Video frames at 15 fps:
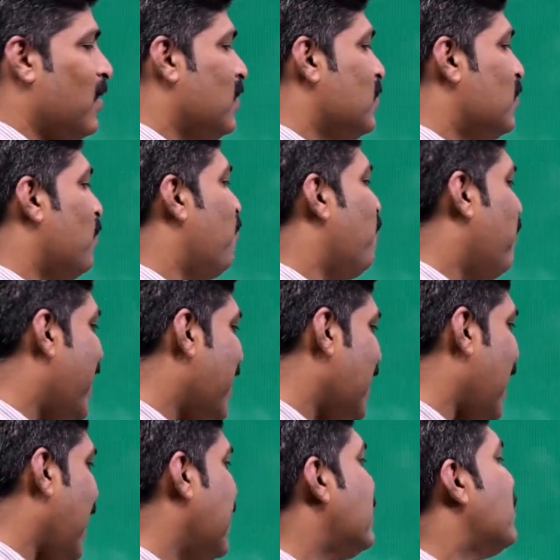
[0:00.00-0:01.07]
So when
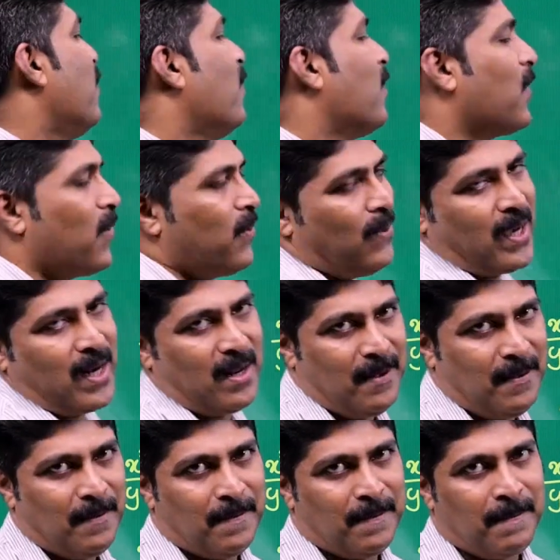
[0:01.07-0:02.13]
it occurs,
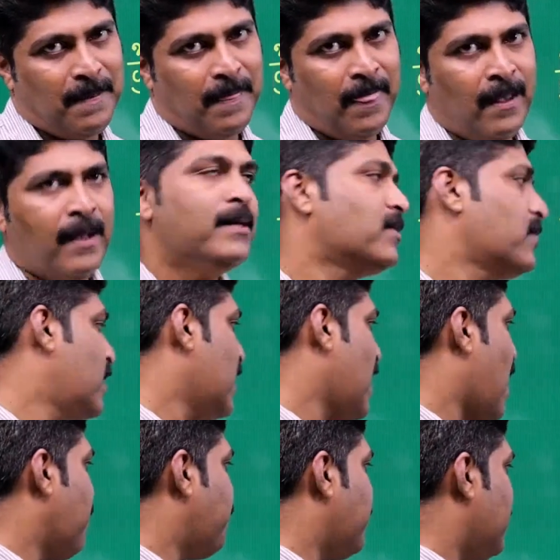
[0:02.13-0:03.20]
so then
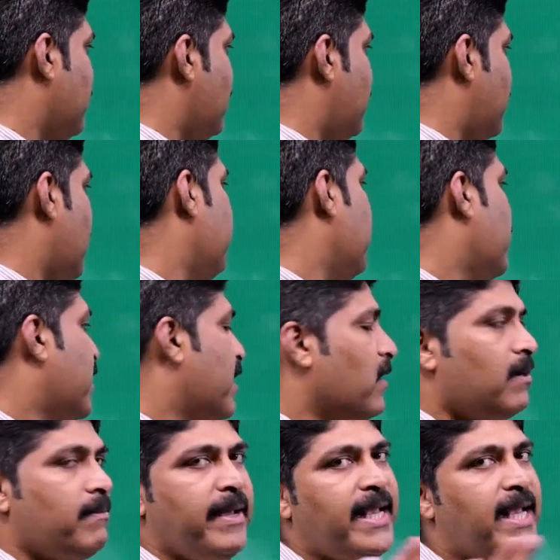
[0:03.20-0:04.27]
after this step you
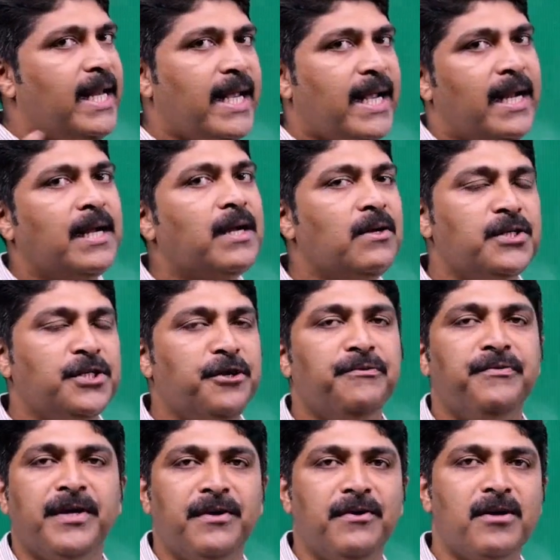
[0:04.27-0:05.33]
cannot make any conclusion
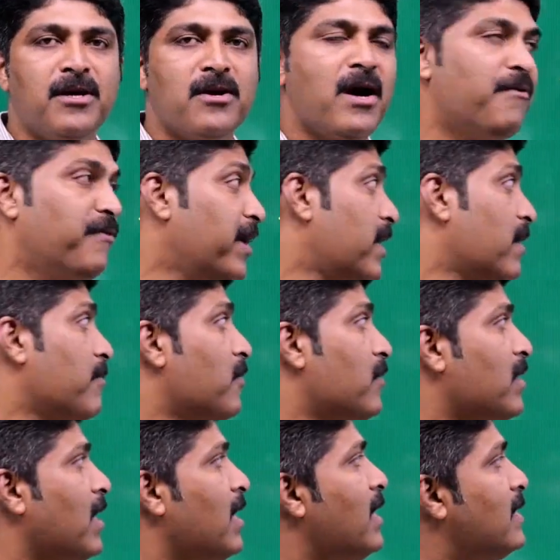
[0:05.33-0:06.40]
if you are not aware
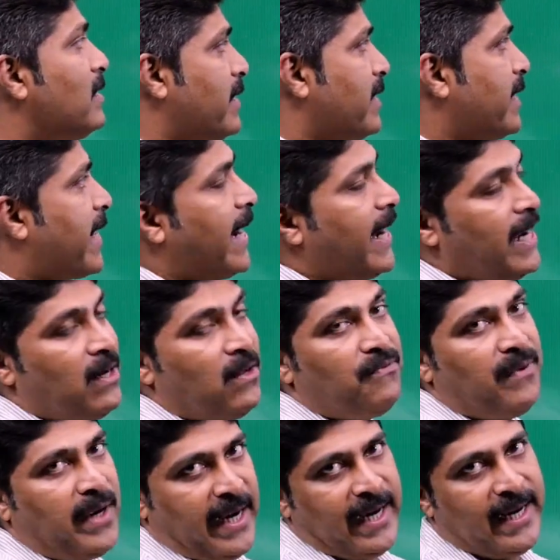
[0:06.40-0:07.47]
about such kind
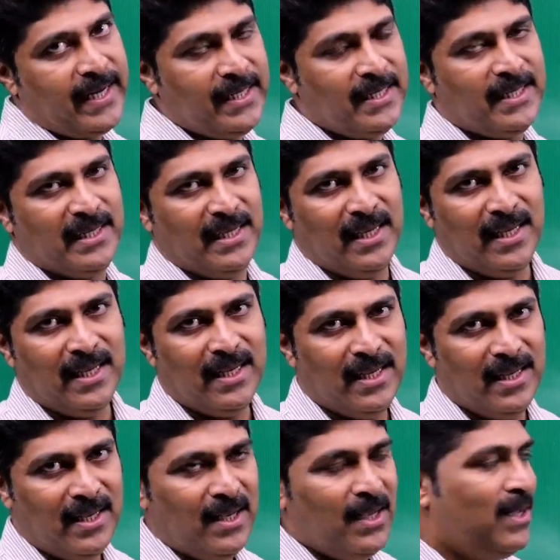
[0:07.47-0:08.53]
of identity.
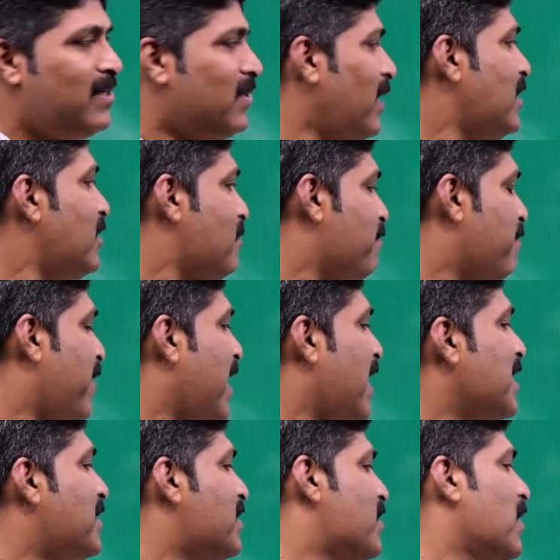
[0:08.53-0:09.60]
So it's
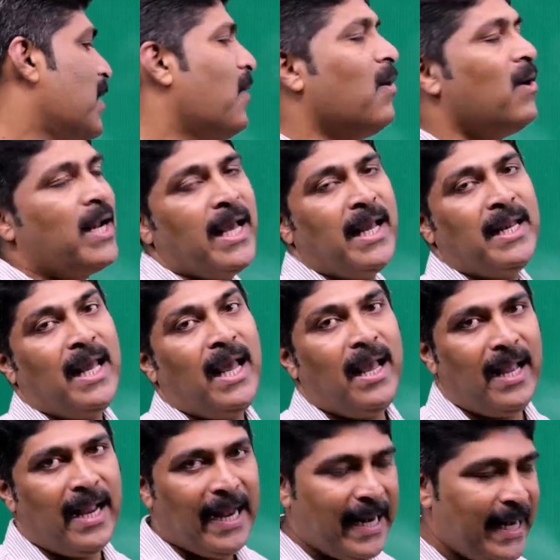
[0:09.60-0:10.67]
based on an
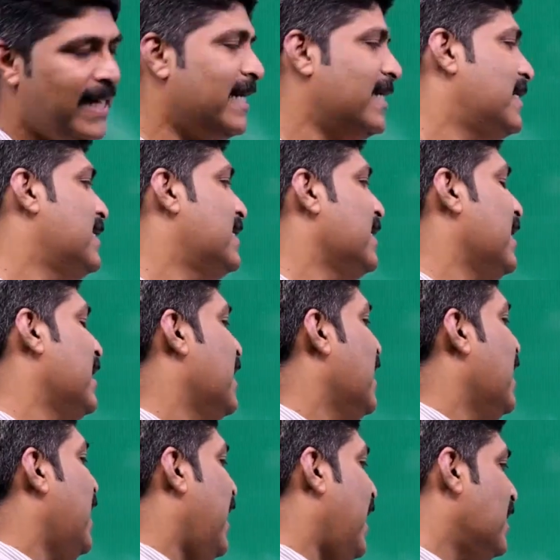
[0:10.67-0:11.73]
identity.
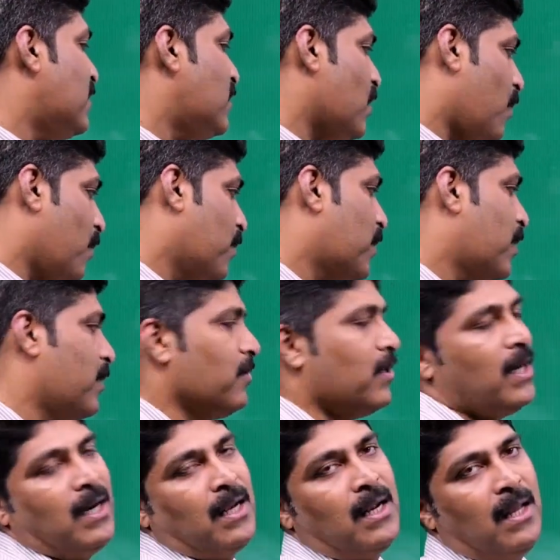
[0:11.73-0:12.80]
It's
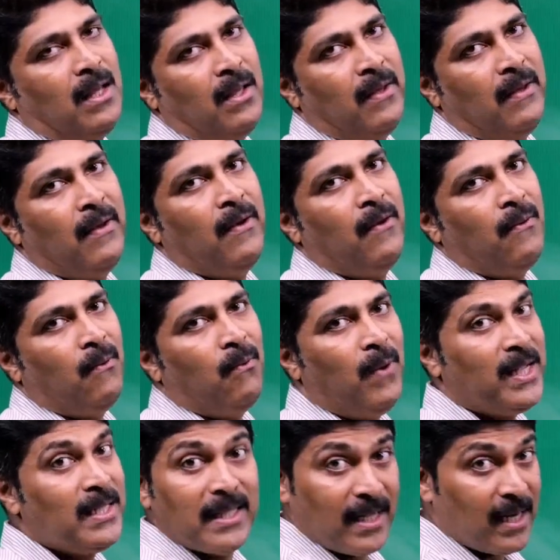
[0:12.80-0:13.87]
occur
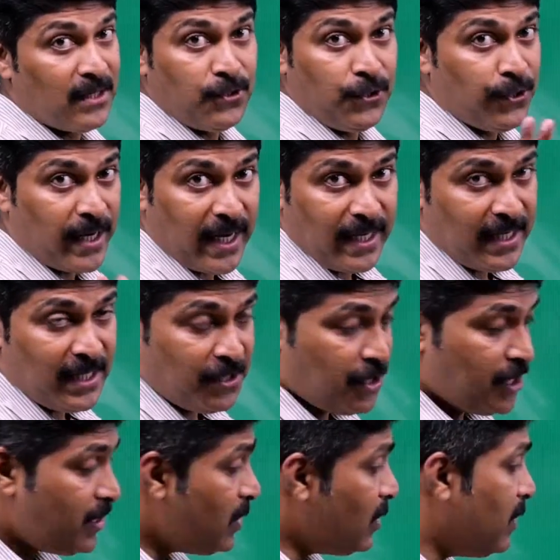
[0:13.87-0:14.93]
when there are two
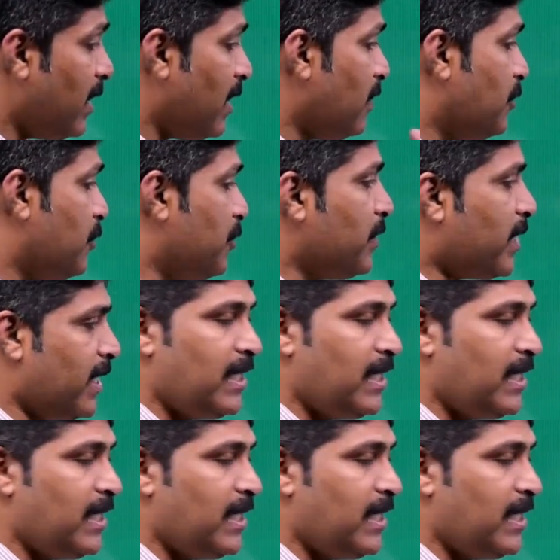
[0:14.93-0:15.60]
conditions. Those two